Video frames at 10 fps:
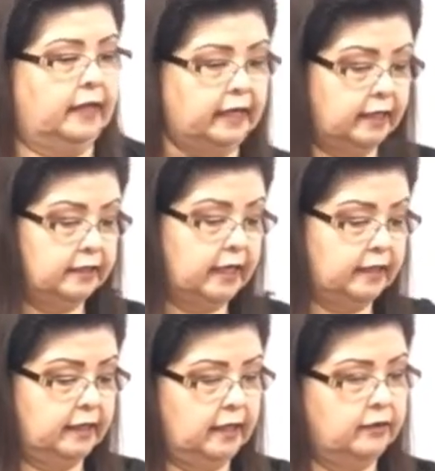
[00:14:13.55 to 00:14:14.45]
that I can
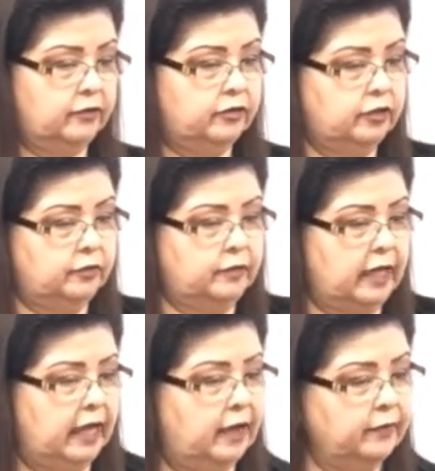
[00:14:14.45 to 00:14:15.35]
take the other
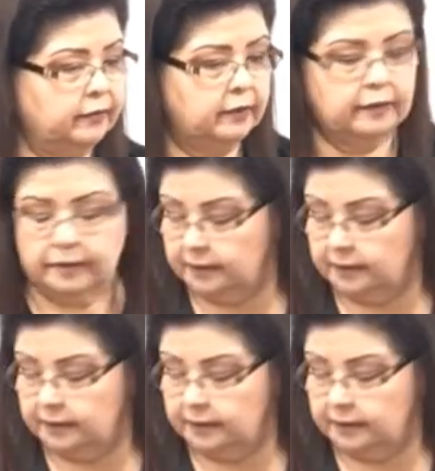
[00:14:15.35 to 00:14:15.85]
2 down.